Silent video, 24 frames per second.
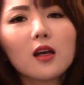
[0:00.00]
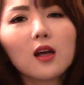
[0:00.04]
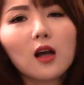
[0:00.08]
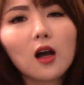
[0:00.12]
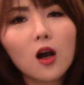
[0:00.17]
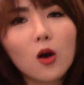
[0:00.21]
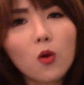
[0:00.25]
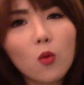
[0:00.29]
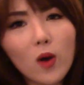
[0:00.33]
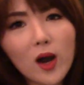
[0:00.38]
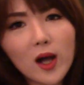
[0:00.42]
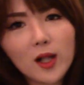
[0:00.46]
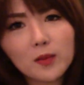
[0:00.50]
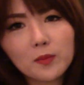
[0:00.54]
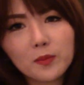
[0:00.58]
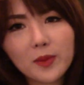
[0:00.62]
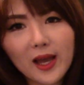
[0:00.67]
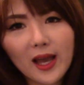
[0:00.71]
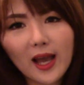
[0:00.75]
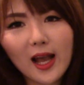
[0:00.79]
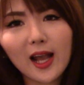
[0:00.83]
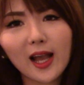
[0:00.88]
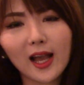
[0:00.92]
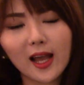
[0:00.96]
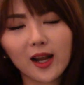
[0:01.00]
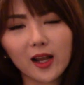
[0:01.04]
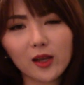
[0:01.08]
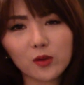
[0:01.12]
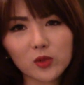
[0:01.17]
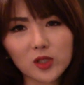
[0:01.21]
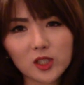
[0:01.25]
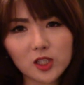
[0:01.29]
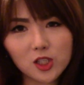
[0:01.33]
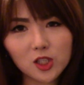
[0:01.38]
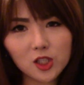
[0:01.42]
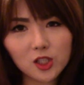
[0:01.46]
a while back, and I
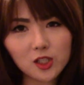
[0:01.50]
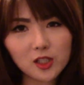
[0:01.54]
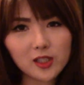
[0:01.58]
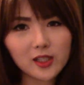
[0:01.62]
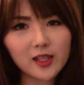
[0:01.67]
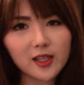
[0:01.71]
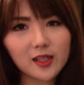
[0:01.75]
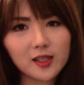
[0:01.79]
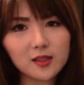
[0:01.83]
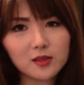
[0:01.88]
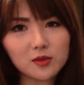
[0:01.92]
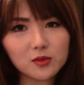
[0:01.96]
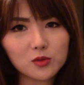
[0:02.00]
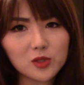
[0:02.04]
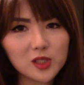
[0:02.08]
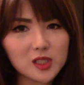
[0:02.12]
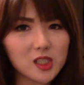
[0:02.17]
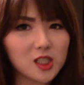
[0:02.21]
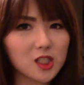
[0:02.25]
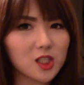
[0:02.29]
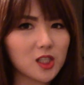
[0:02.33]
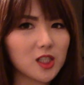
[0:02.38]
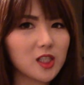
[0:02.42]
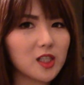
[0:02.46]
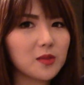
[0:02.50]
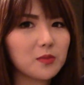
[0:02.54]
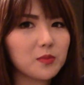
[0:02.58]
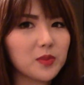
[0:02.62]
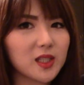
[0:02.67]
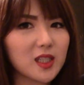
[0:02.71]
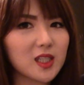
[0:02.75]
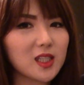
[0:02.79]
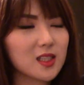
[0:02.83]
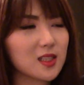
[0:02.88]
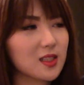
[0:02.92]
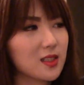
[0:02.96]
returned it
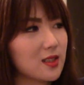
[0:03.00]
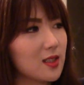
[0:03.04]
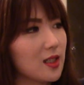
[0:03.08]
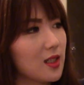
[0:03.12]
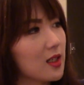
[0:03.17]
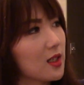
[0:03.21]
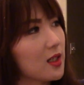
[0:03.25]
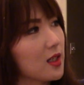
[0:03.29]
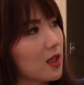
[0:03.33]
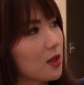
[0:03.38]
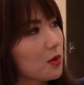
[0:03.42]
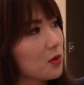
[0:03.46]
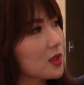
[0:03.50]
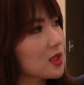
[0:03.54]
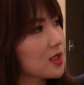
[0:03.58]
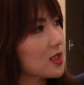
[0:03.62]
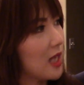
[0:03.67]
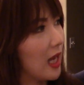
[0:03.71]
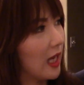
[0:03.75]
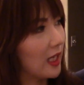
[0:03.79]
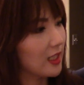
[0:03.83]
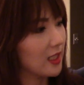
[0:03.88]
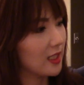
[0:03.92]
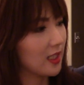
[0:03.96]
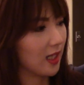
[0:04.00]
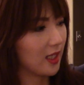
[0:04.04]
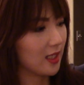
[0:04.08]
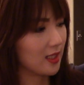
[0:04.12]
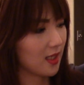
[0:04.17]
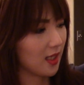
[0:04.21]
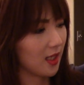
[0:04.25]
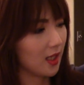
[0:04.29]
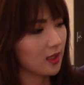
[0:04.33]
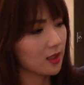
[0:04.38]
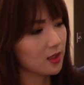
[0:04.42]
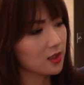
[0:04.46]
because it was
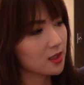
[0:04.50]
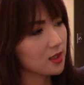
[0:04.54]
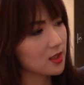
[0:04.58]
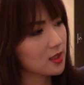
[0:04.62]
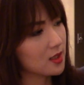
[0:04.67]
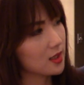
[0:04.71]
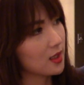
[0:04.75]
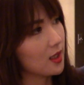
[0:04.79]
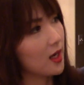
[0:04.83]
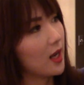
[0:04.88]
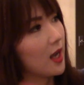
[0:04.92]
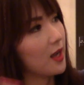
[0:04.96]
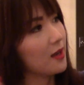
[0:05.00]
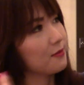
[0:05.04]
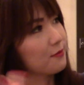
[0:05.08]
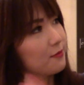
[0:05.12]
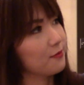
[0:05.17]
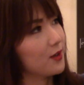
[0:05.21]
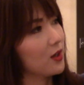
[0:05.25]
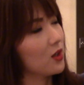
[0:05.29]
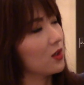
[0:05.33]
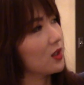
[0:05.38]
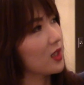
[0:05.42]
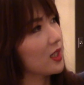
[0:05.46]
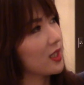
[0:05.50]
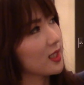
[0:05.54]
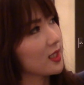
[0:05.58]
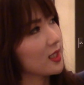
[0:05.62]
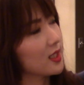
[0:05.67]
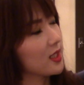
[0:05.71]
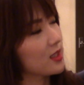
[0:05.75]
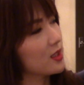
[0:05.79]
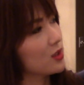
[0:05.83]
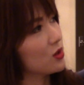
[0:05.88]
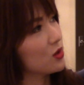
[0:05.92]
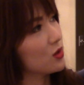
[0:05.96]
$99, and I felt like
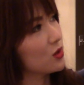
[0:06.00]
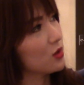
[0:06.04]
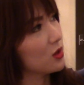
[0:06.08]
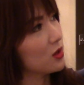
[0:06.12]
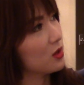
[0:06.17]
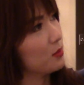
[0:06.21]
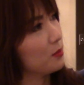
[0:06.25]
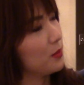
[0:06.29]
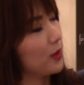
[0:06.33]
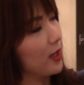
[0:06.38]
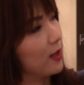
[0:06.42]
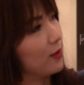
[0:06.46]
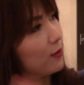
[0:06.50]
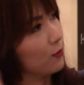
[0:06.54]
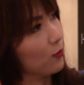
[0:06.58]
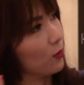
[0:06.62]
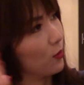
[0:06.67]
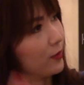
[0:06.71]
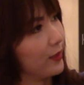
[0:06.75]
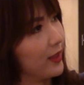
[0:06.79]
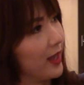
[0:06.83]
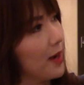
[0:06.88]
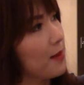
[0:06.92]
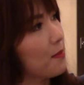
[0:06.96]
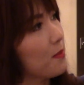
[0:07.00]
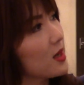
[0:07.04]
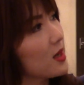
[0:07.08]
I shouldn't pay for that